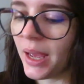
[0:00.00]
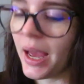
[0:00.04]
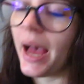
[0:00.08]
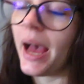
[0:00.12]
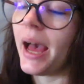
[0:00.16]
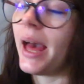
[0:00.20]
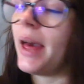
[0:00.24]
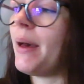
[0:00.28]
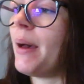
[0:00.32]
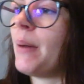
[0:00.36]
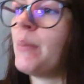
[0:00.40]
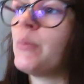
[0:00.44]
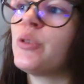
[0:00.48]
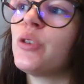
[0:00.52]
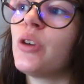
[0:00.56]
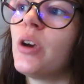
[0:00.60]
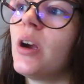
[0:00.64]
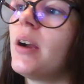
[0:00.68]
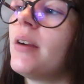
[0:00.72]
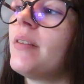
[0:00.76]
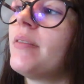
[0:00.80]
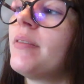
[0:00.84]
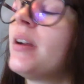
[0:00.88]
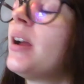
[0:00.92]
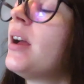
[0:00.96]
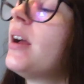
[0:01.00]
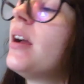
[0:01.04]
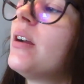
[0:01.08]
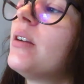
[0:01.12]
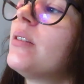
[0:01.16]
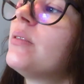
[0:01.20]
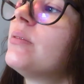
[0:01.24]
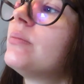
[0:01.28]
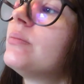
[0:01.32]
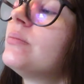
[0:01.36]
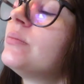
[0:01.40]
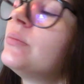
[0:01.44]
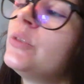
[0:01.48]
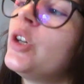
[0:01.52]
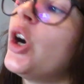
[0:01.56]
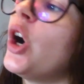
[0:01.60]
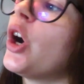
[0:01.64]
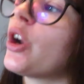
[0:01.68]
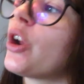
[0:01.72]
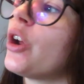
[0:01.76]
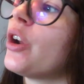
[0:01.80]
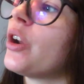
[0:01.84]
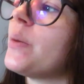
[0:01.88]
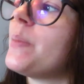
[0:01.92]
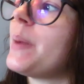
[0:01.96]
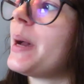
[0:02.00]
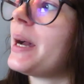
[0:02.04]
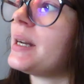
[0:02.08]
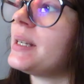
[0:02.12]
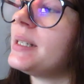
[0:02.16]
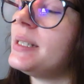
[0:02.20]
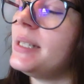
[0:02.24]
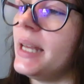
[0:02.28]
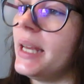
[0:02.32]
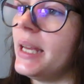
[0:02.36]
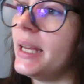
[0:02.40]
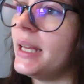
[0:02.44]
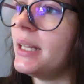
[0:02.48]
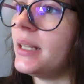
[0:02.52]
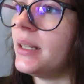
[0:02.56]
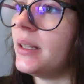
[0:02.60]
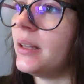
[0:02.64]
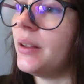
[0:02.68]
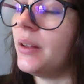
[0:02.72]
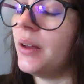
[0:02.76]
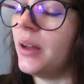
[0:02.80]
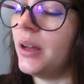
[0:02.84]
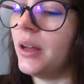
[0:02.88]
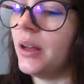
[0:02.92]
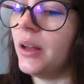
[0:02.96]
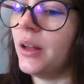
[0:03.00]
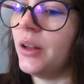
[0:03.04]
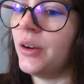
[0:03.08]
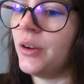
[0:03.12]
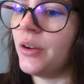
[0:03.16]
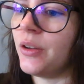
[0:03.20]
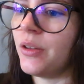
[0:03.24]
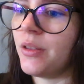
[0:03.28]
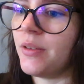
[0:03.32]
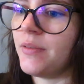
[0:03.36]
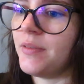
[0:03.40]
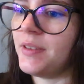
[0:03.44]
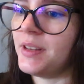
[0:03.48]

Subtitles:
I'm sure I've gone on about it in another